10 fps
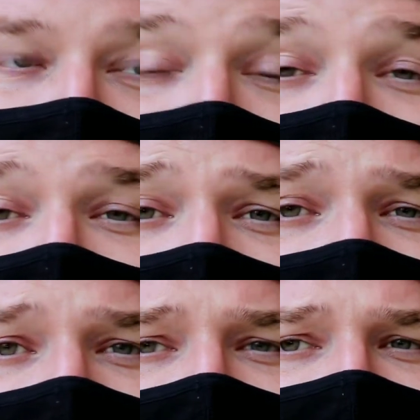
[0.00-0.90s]
And we were
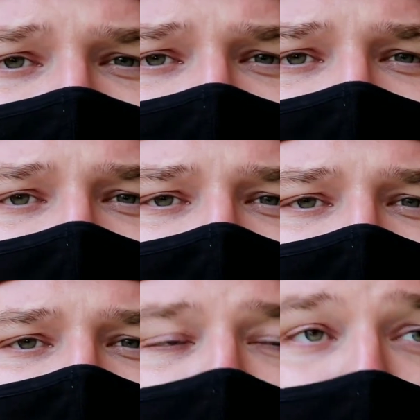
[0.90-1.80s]
lucky enough
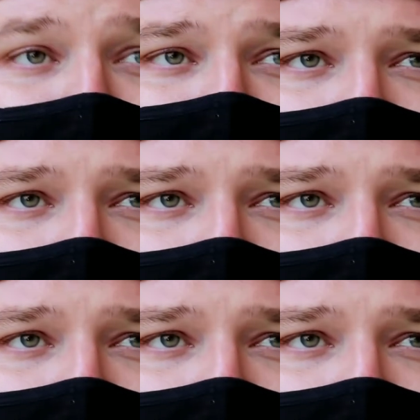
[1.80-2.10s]
on